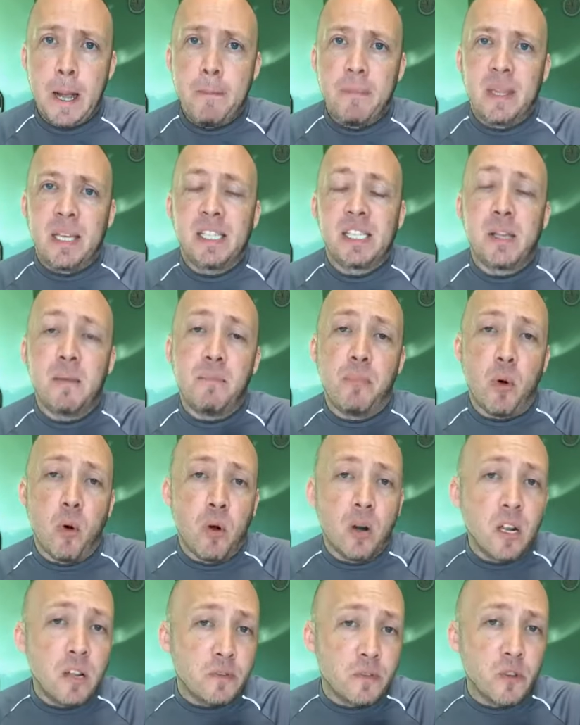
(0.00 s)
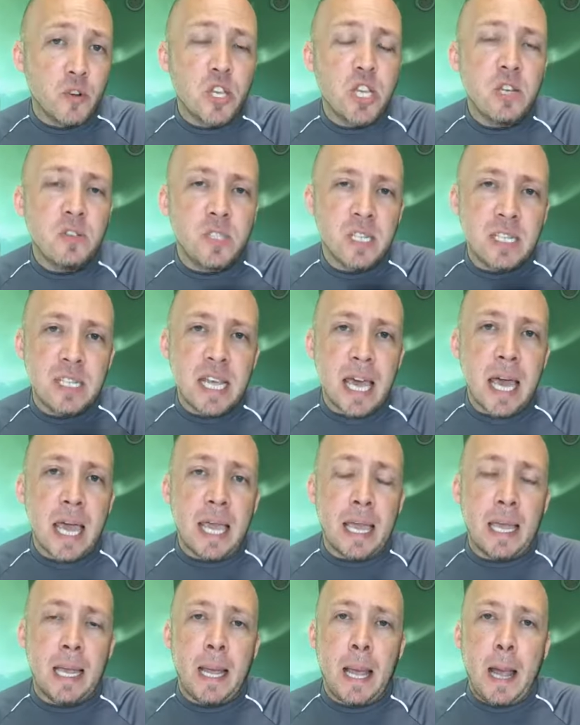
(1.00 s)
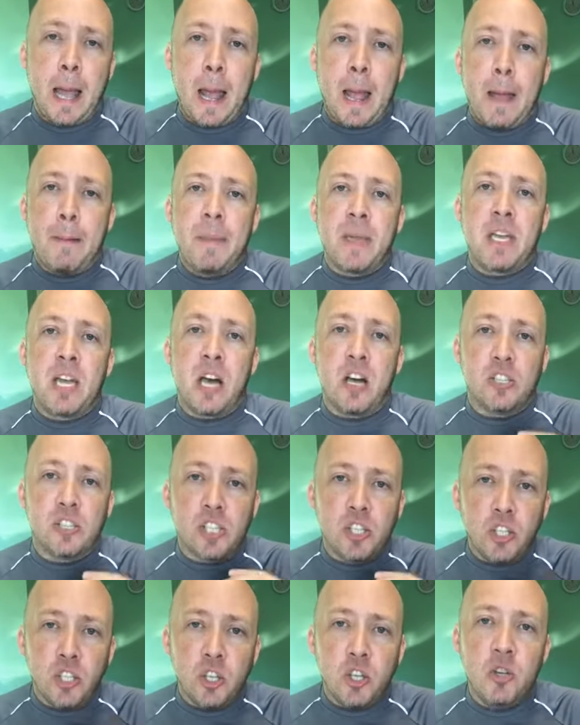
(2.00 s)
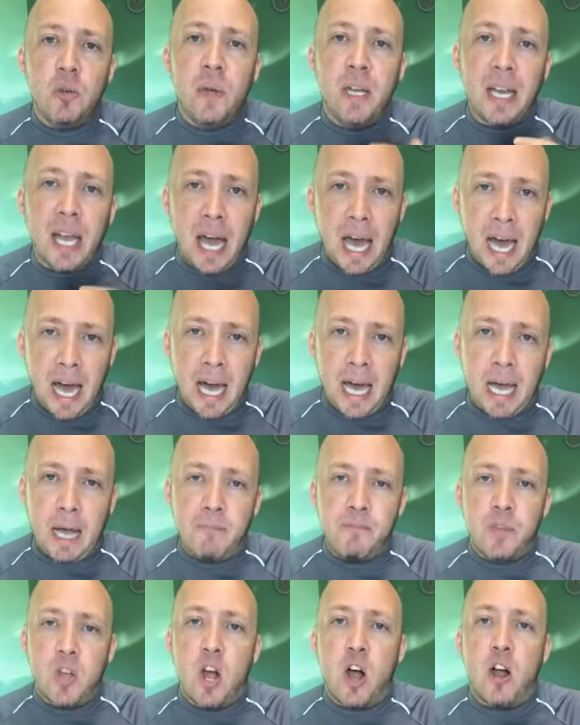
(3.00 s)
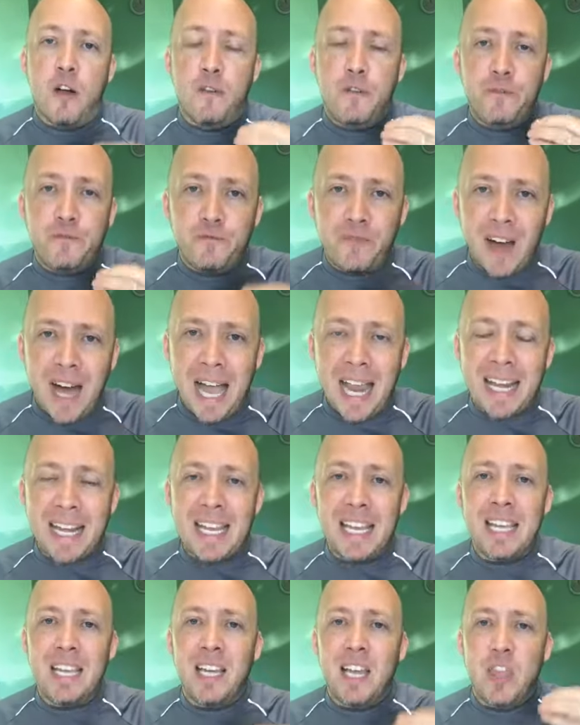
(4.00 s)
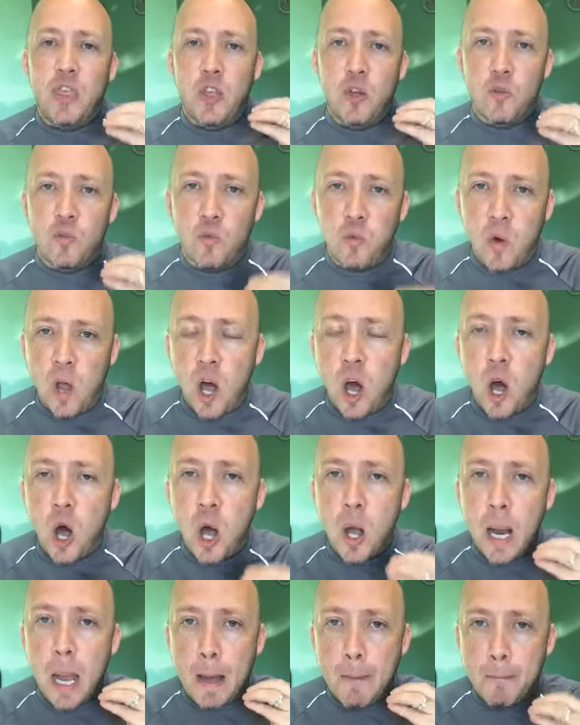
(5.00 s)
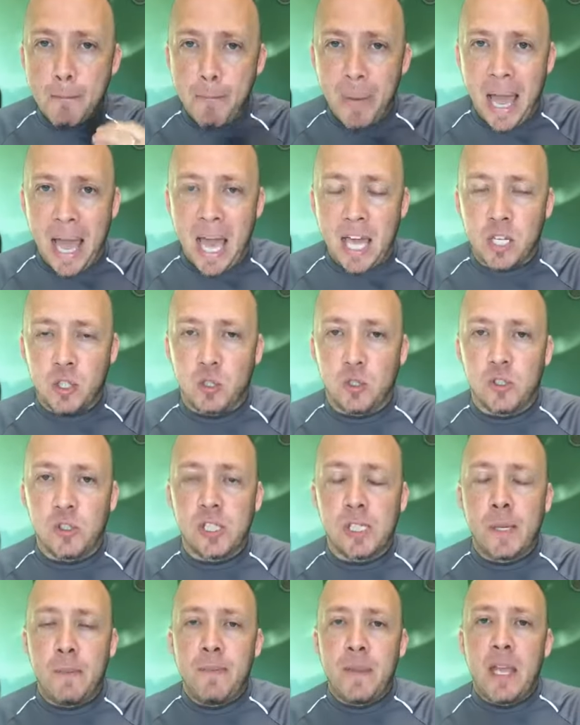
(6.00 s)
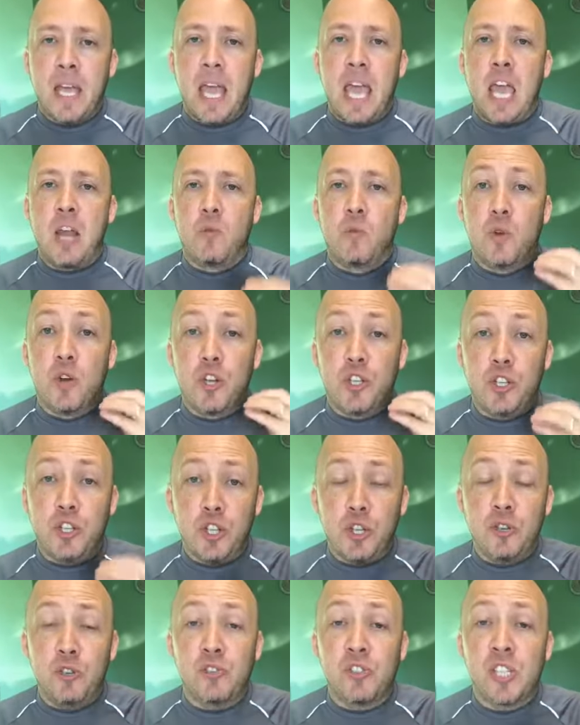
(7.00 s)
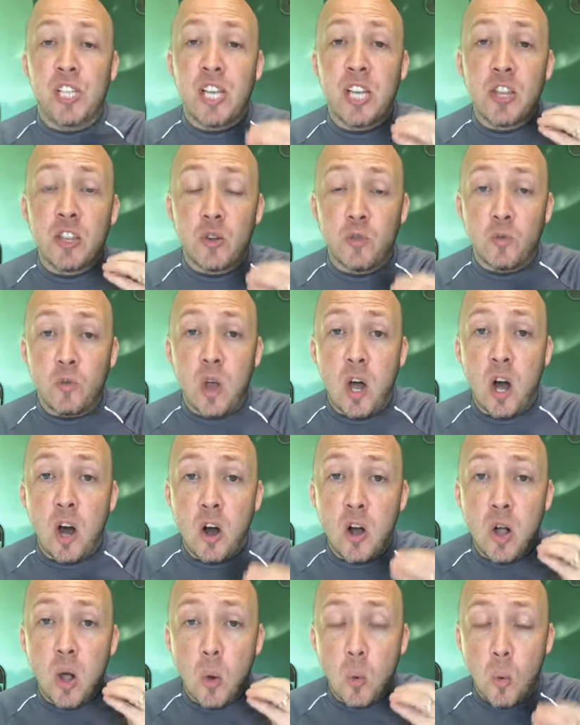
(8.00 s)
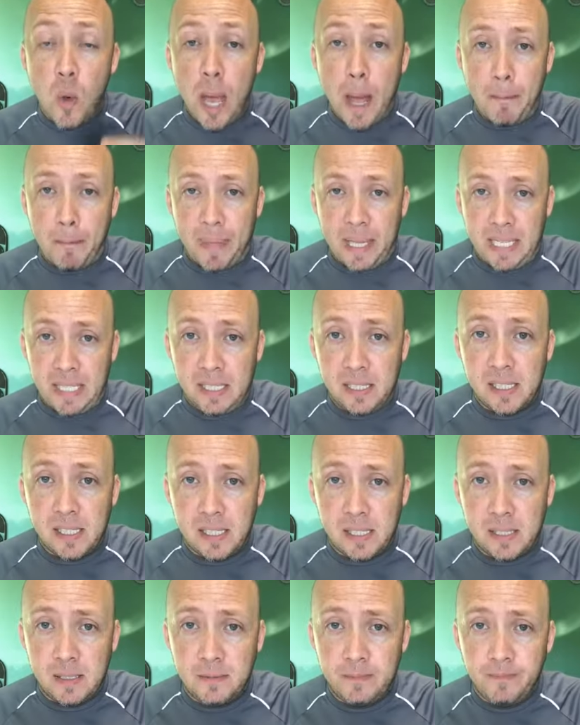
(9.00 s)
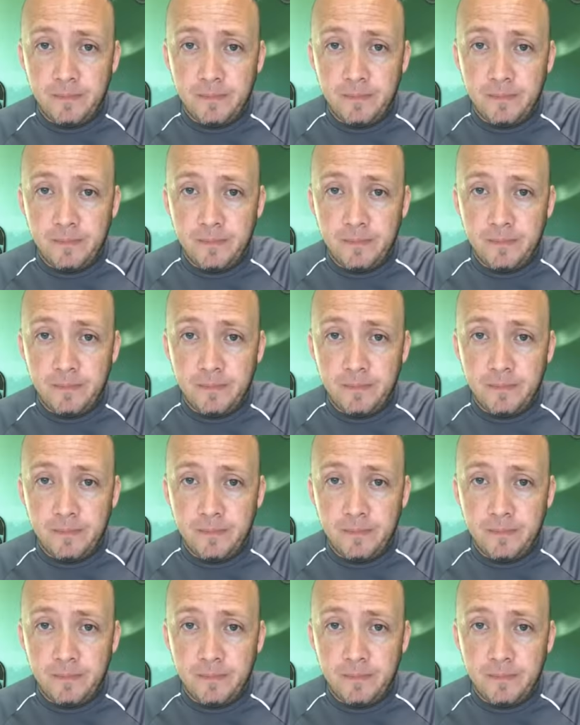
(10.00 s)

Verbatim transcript: It's important for you today because you and I are fighting the wrong battles and we're using the wrong weapons.